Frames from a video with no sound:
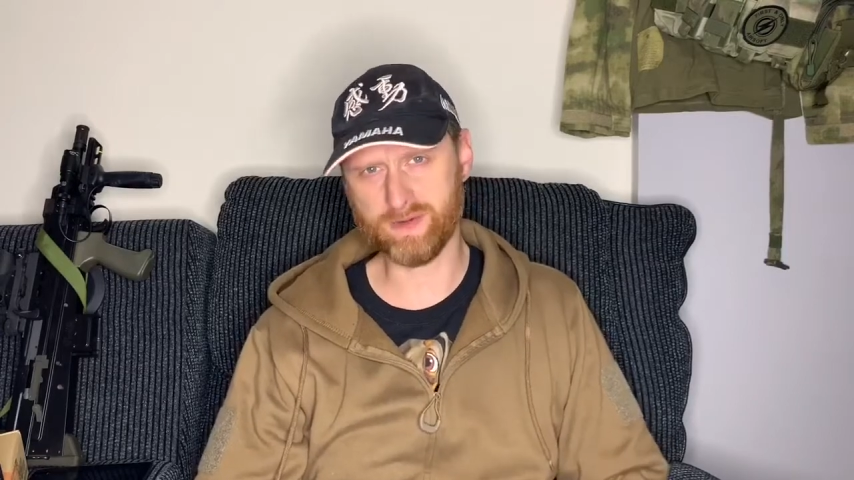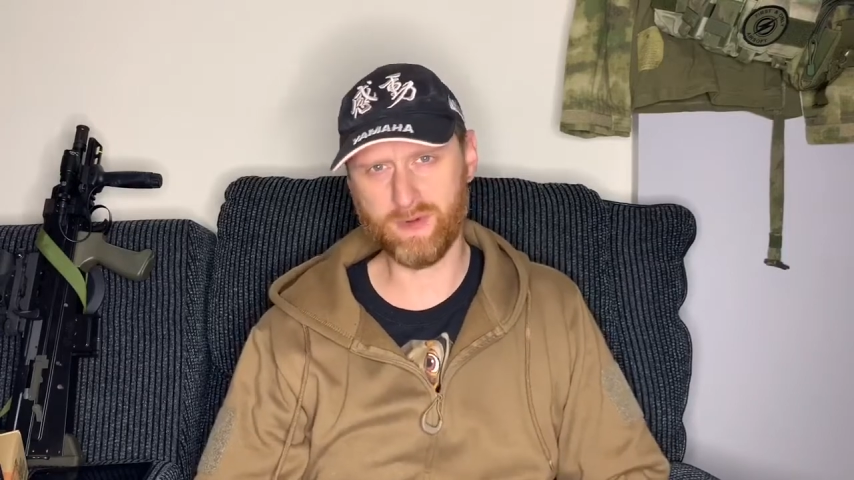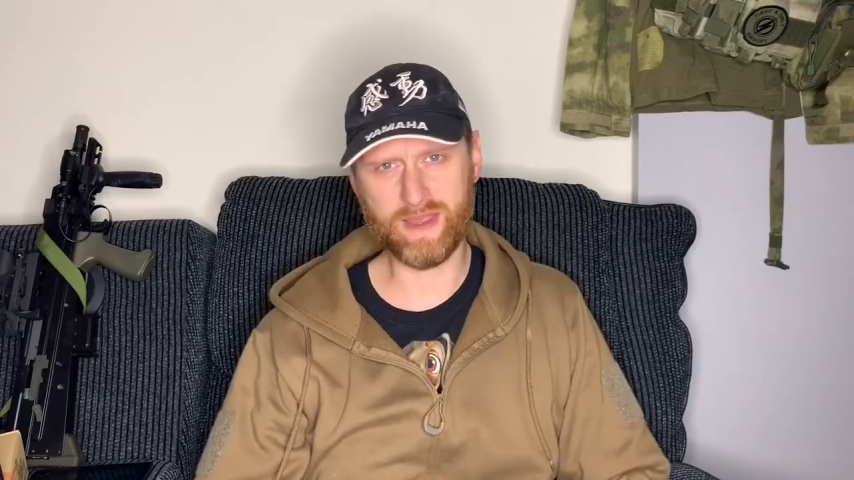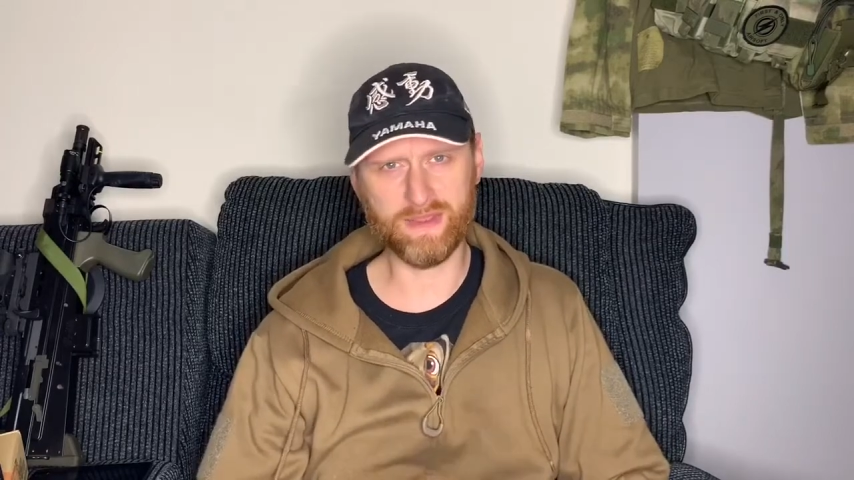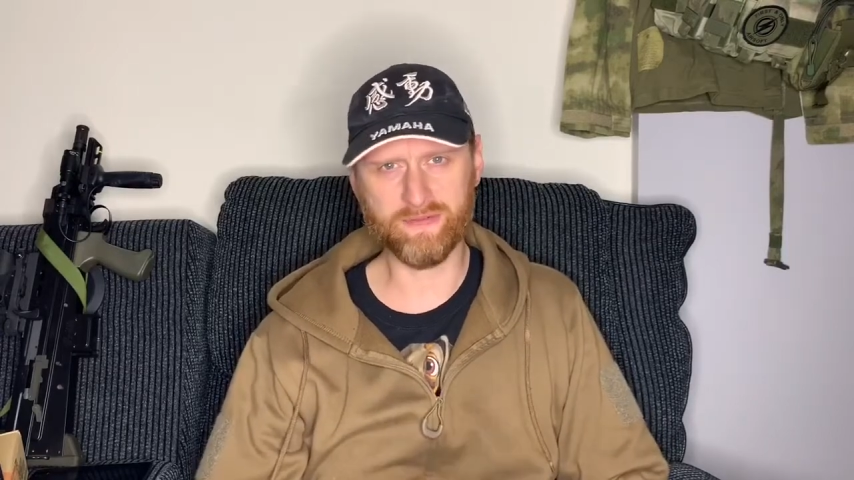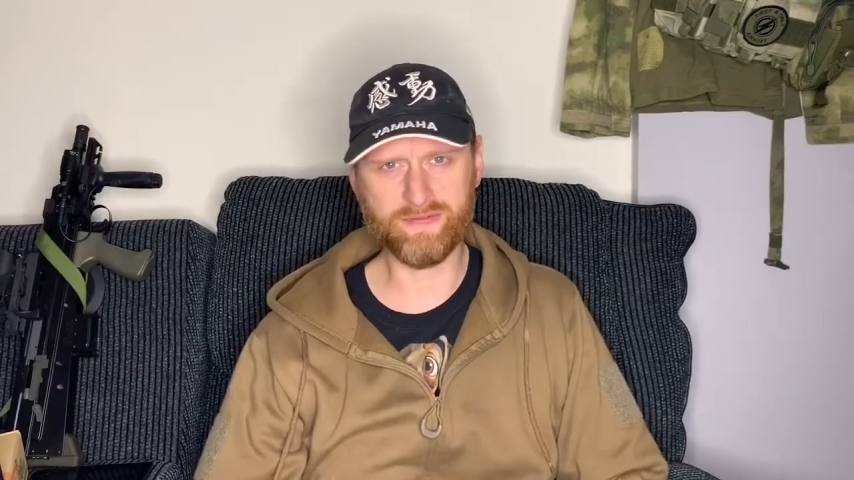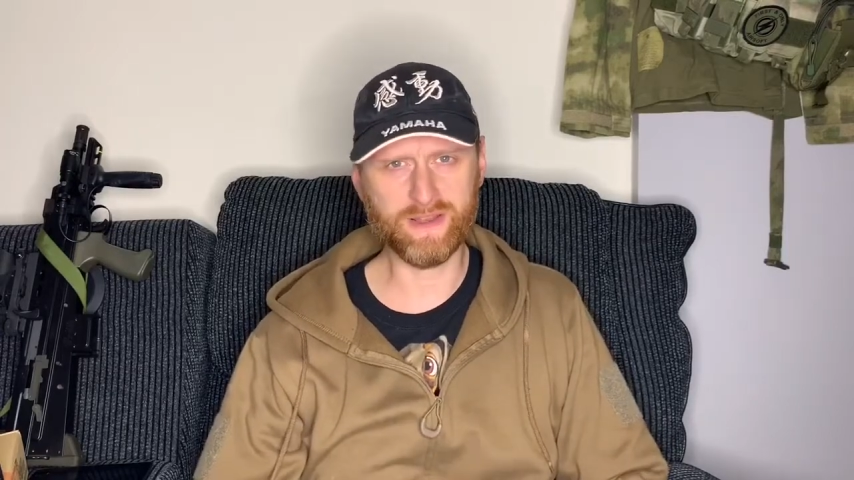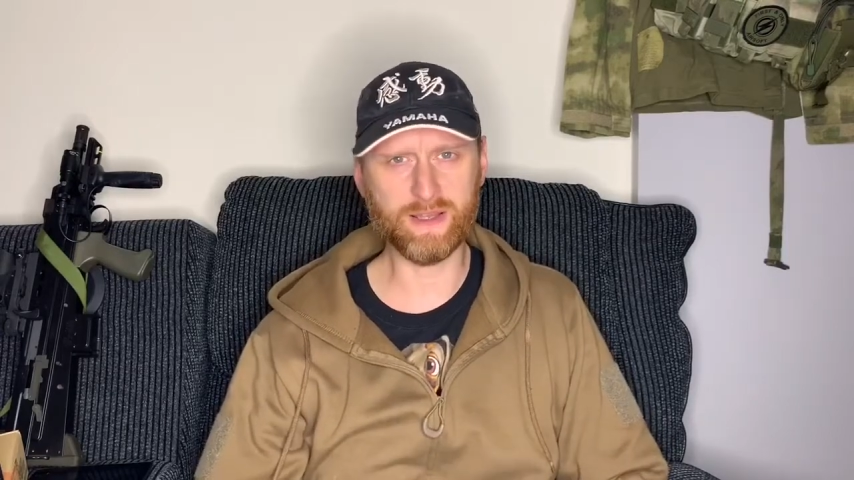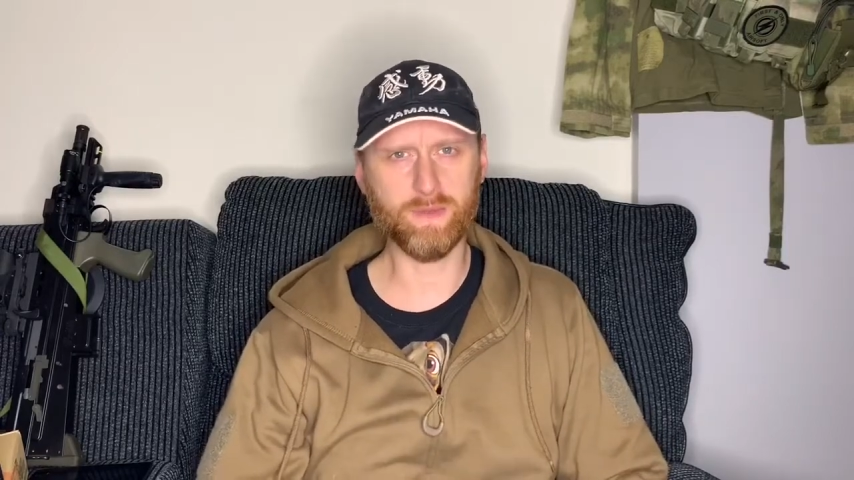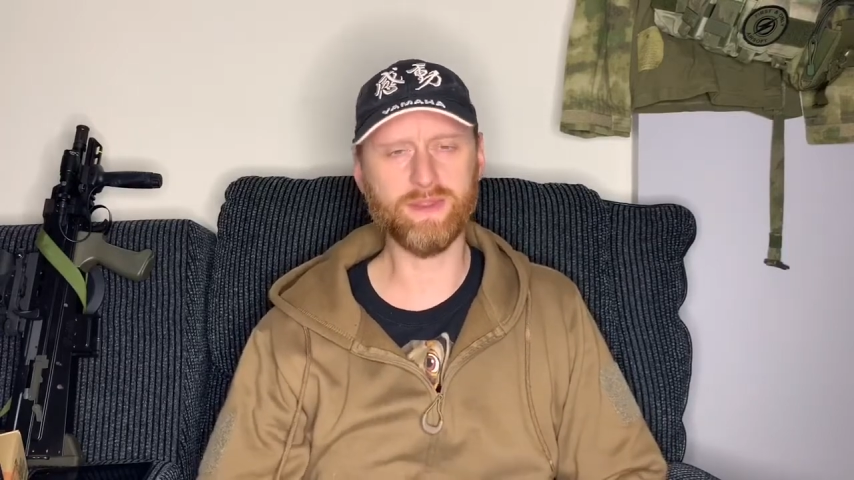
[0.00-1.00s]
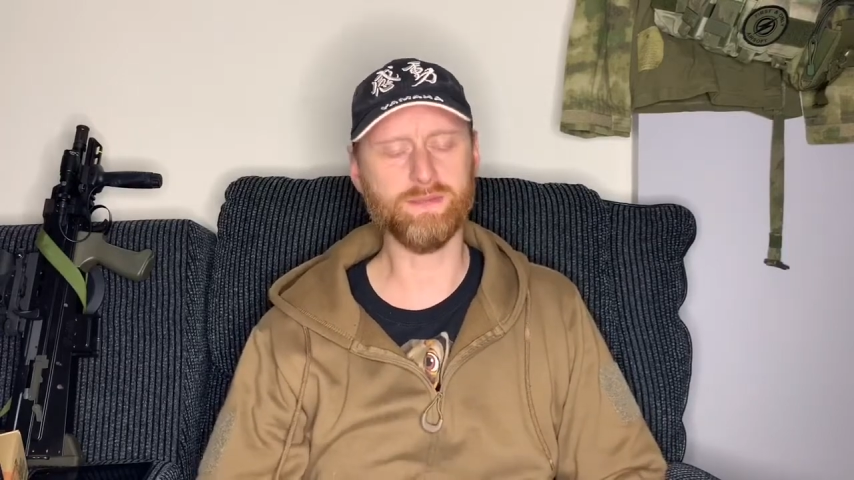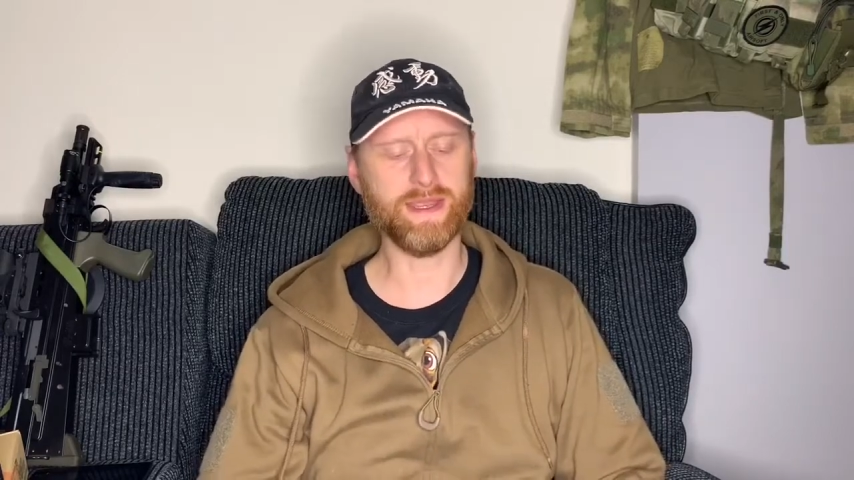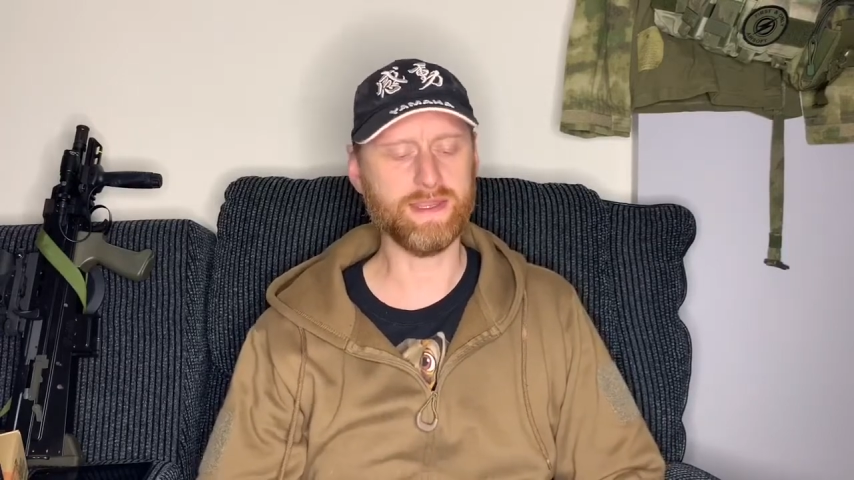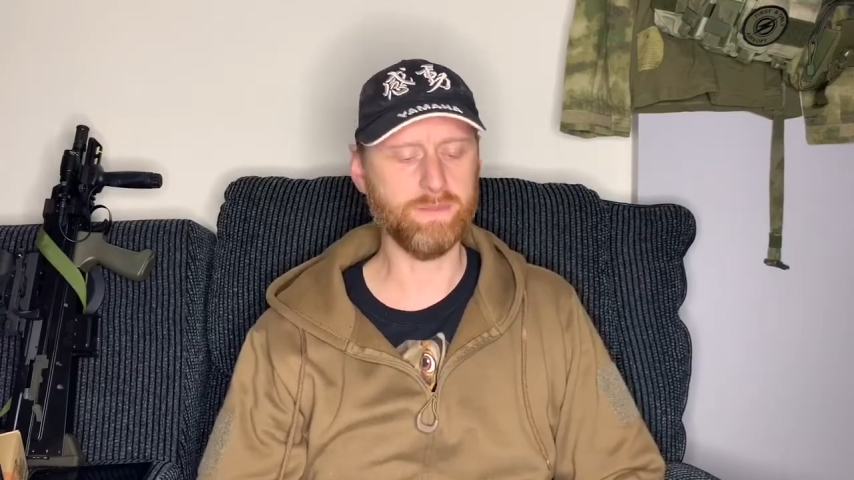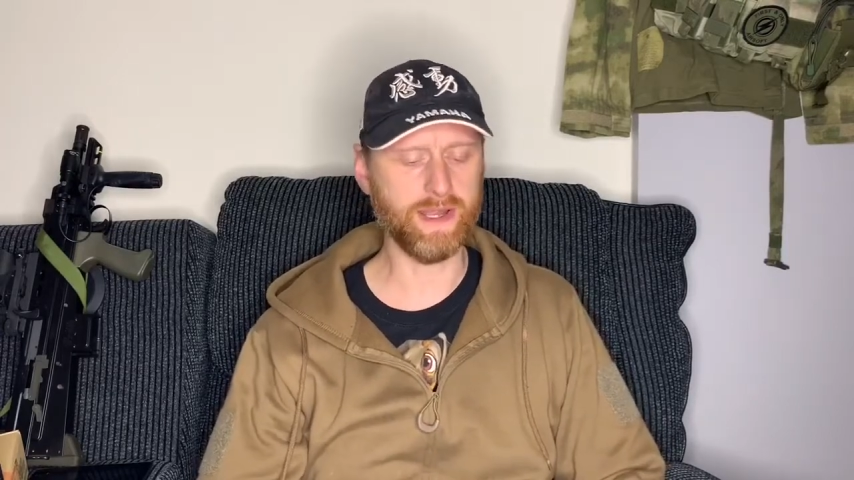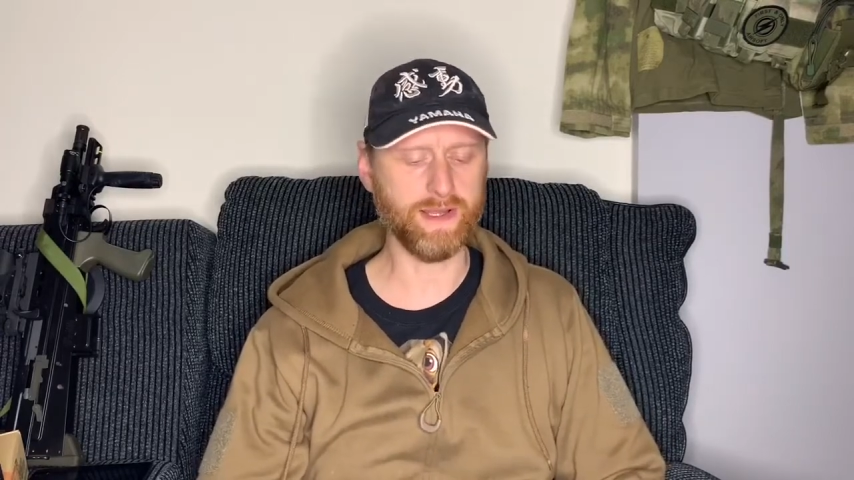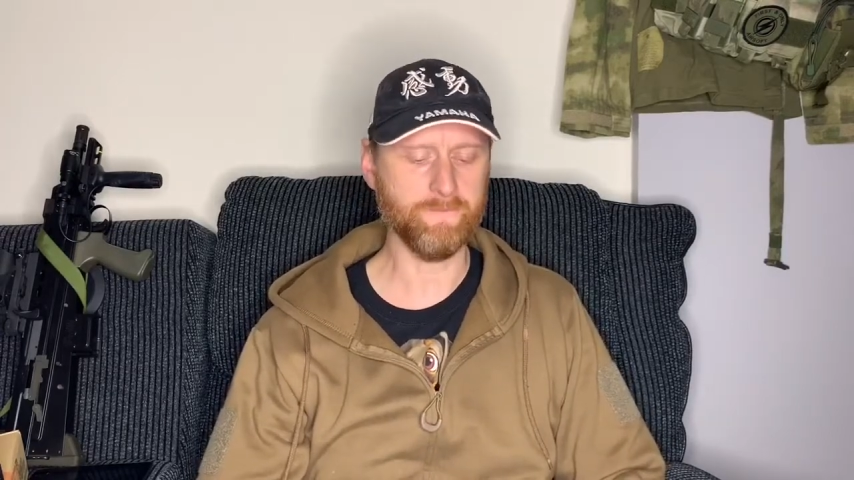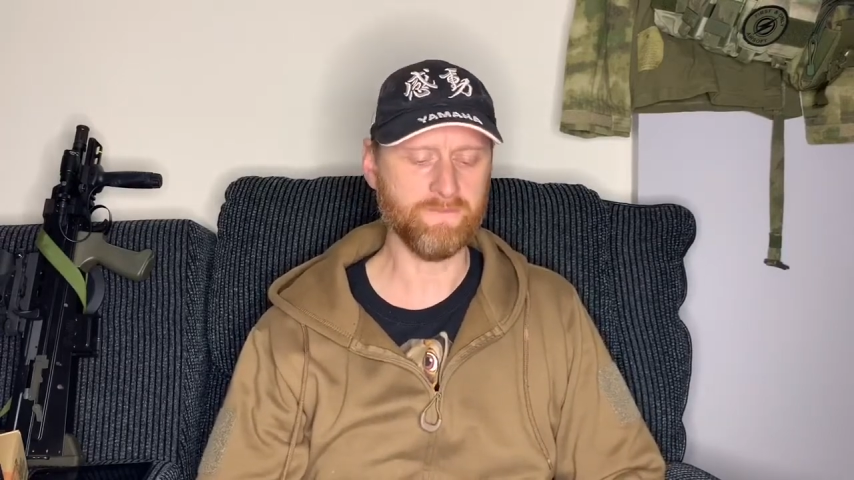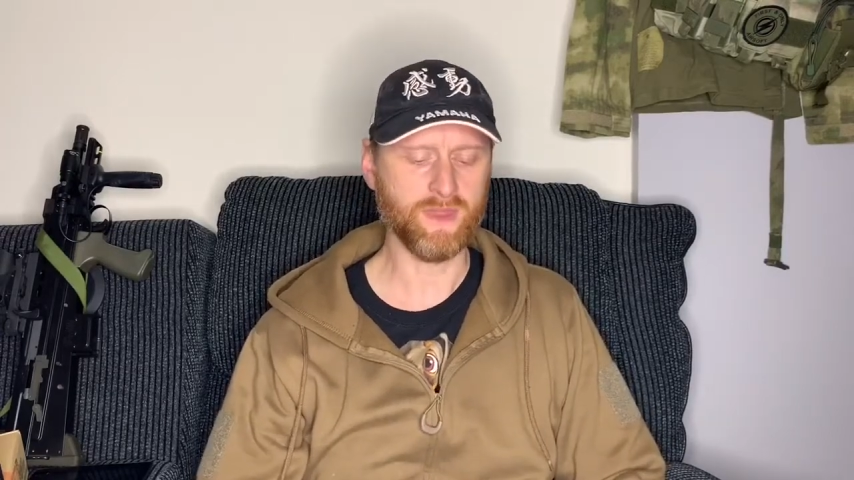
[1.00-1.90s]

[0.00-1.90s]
with and fiddling with to make it better.